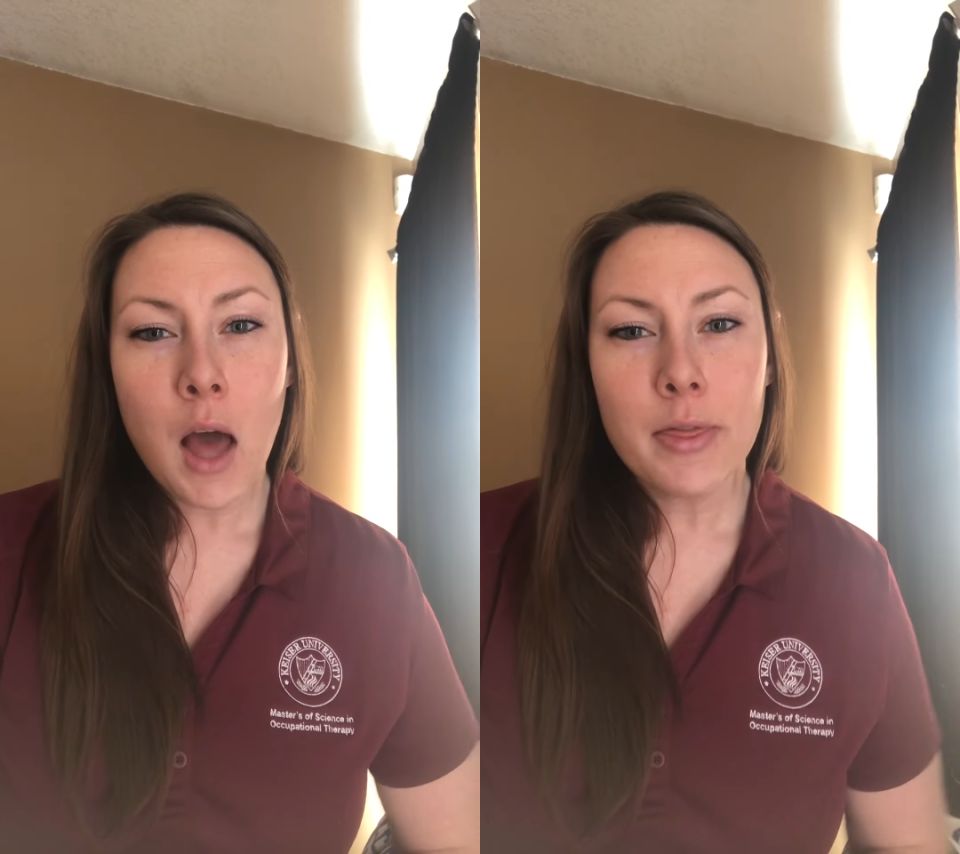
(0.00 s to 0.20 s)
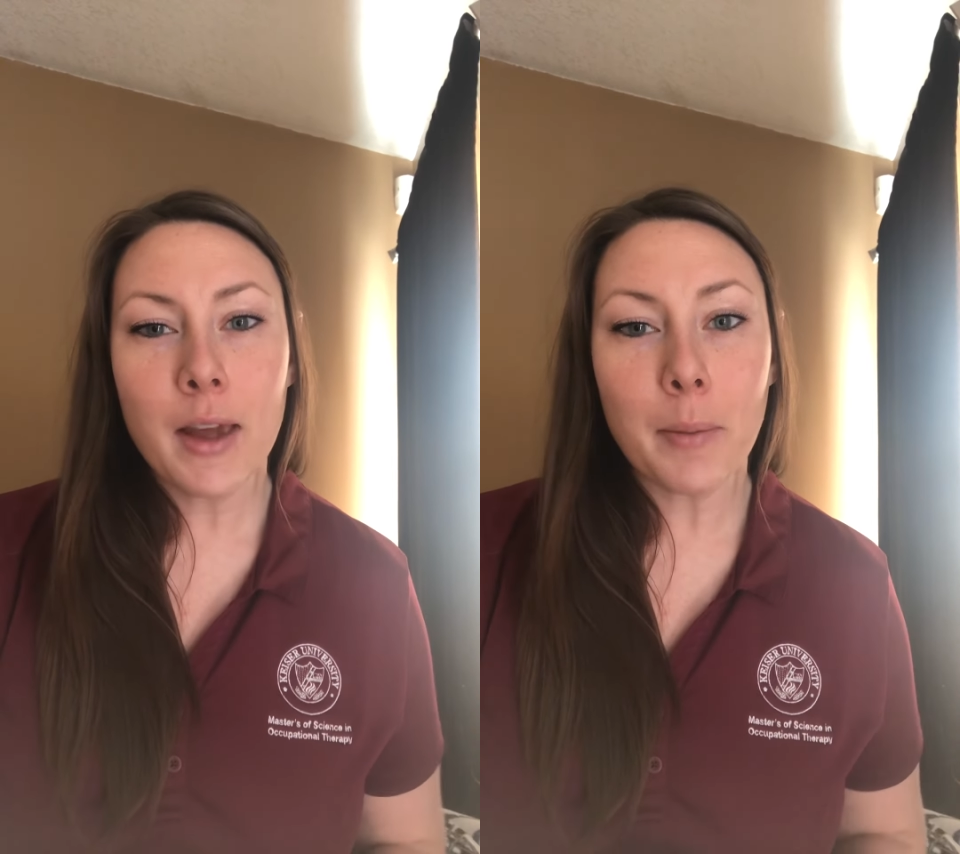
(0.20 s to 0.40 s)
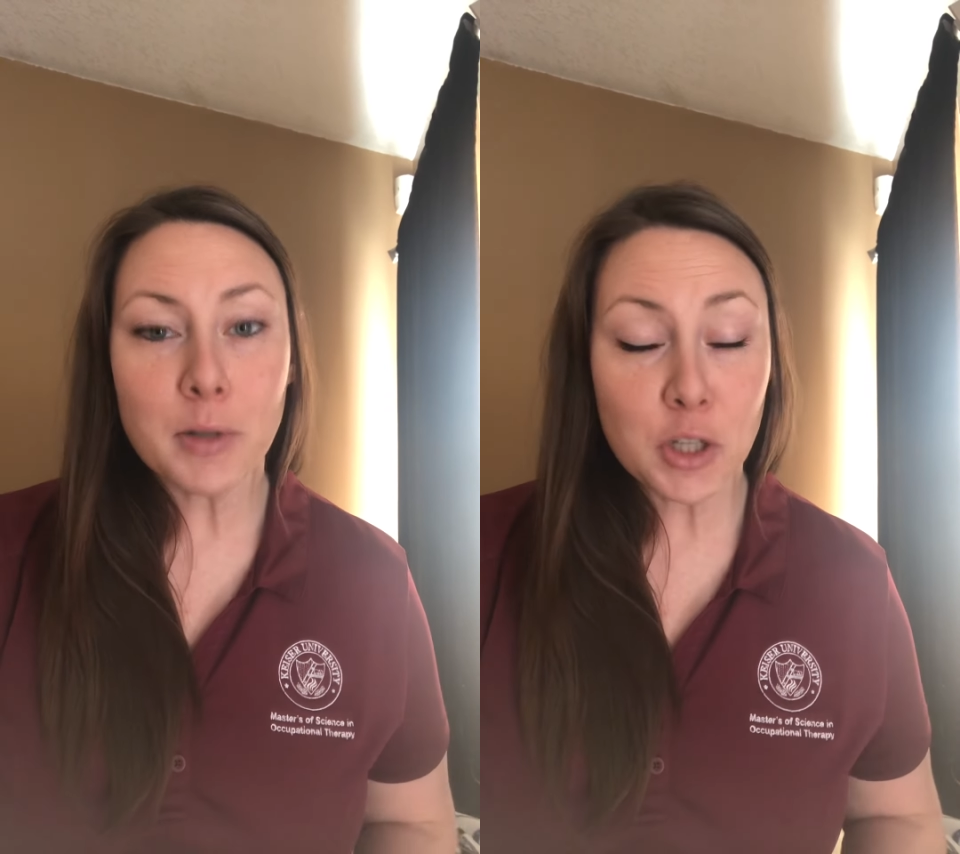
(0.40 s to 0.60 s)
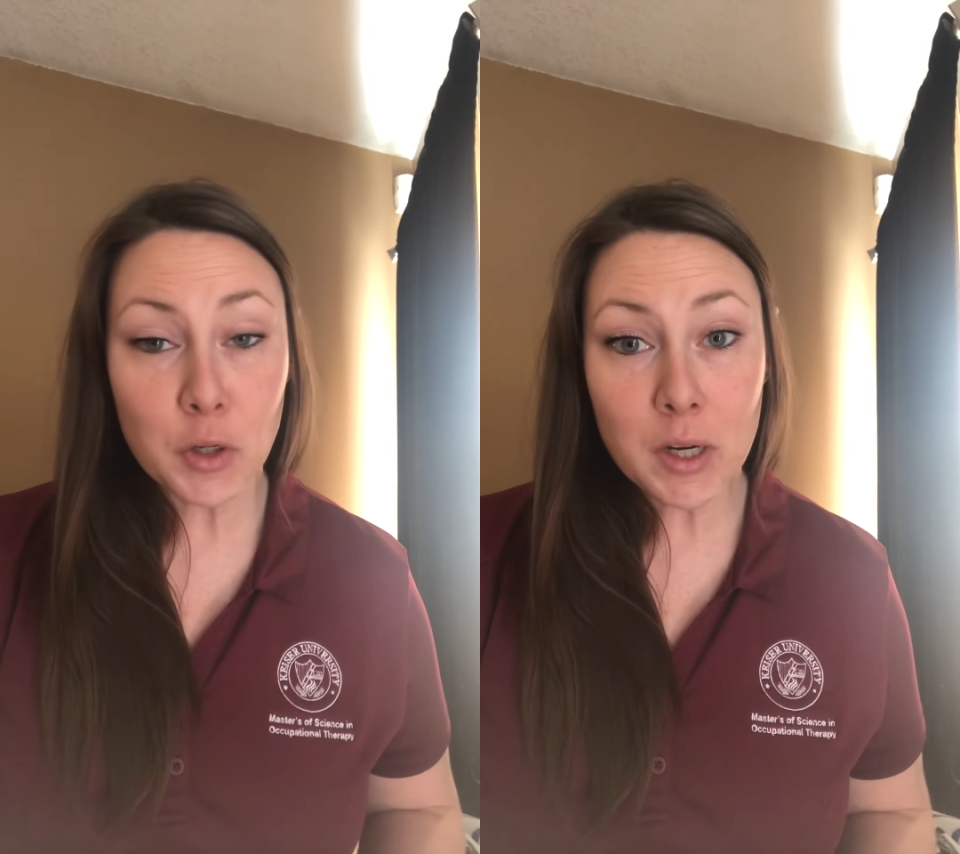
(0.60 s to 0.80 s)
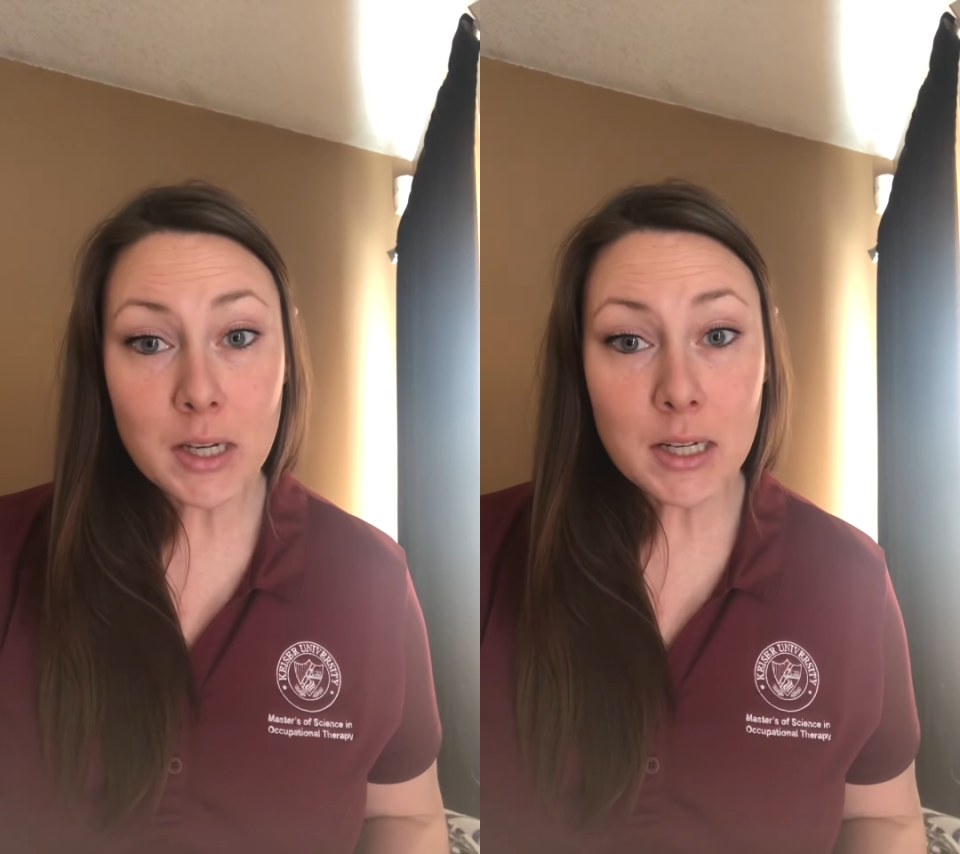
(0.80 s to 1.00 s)
the
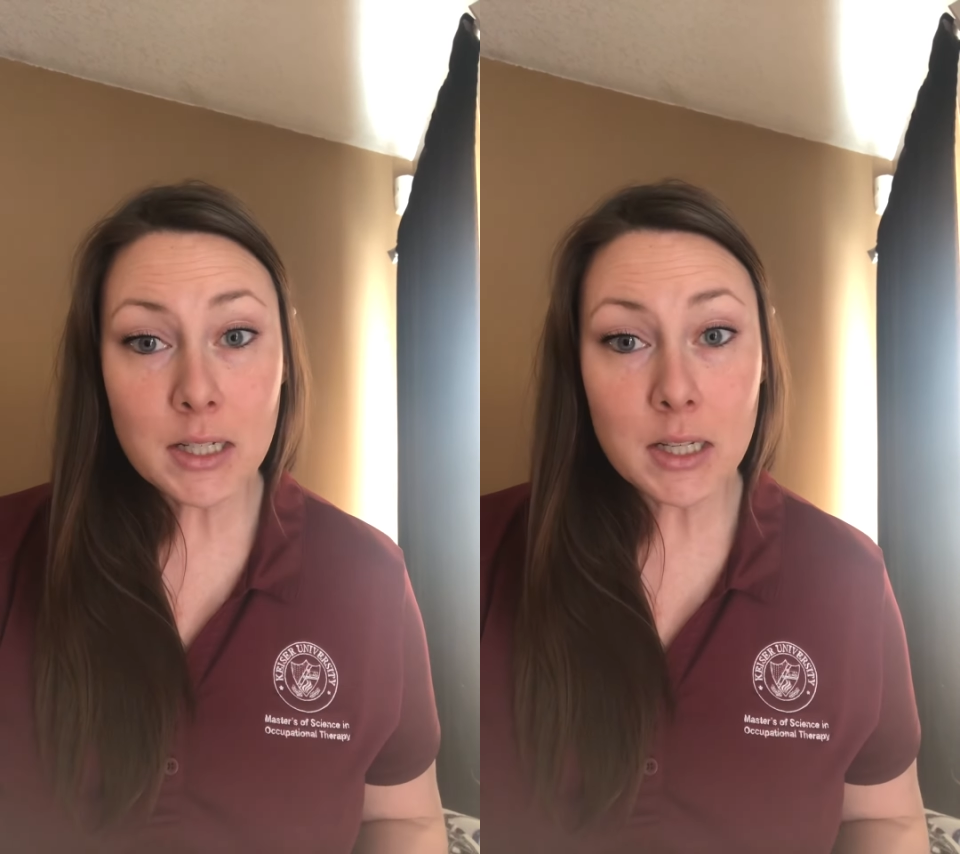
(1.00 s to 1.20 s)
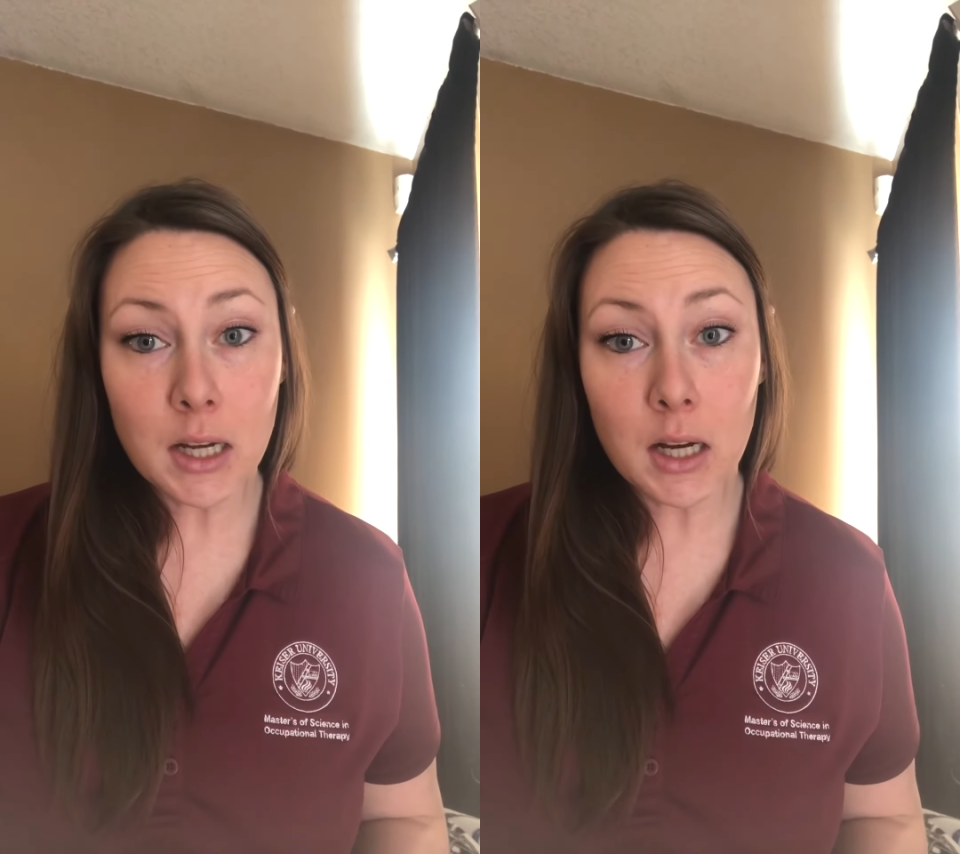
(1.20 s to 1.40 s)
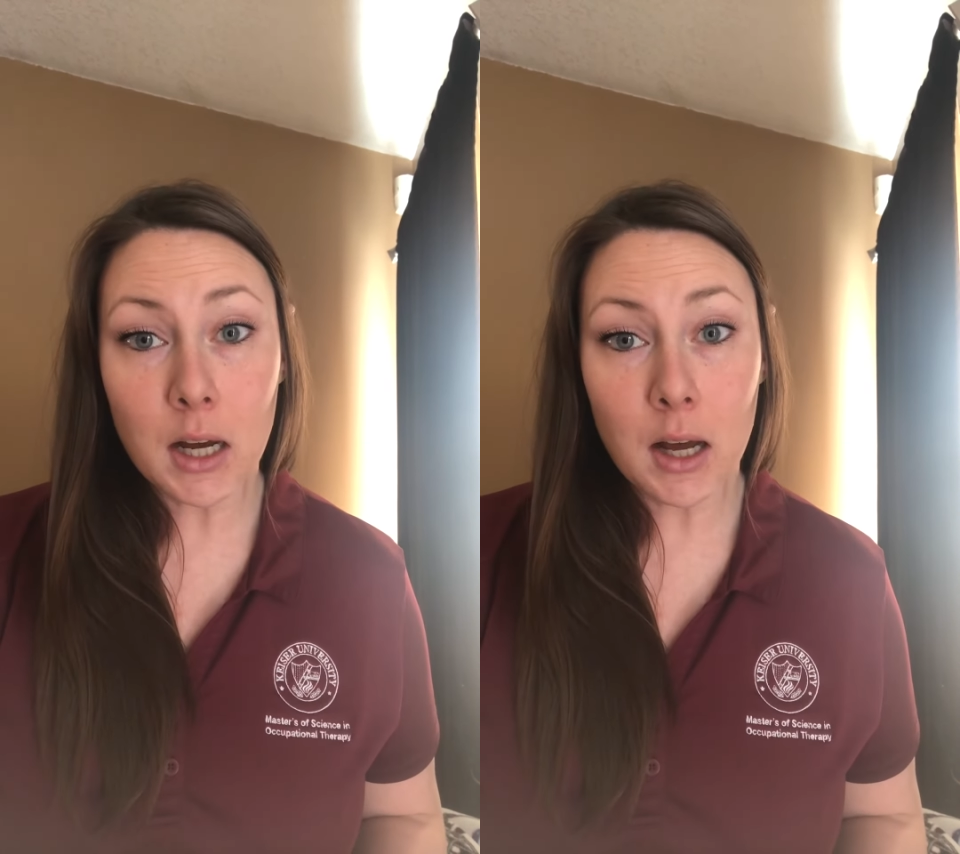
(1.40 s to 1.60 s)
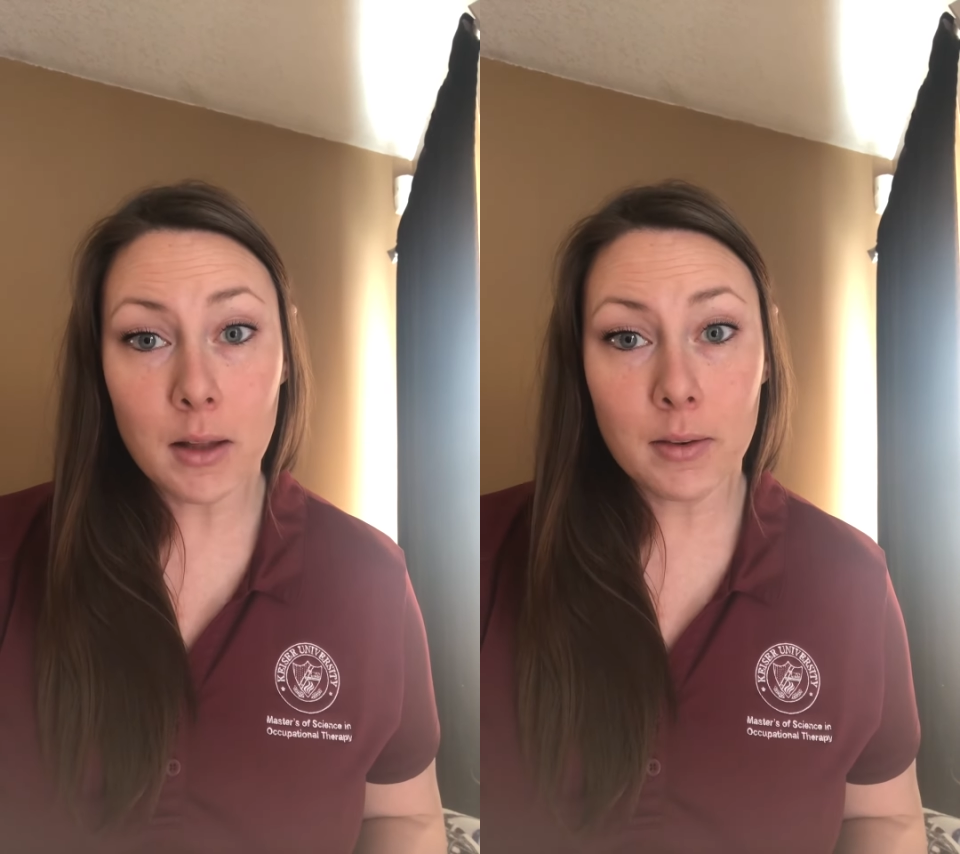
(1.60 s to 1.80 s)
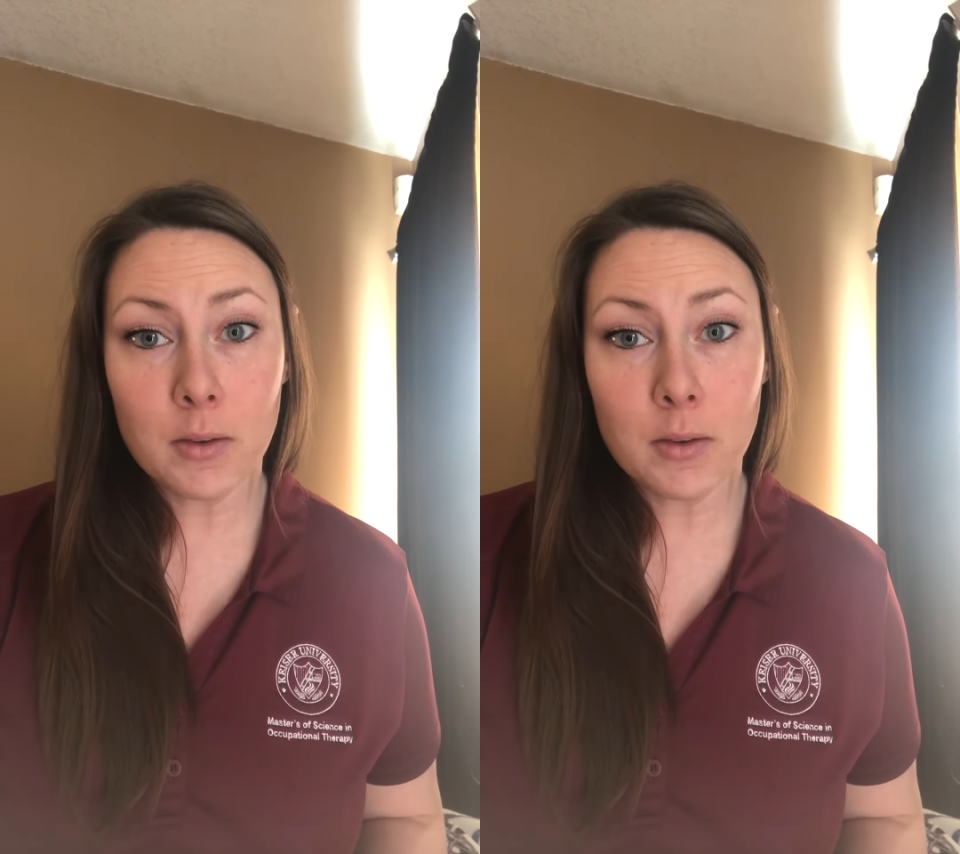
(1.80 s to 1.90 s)
opportunity to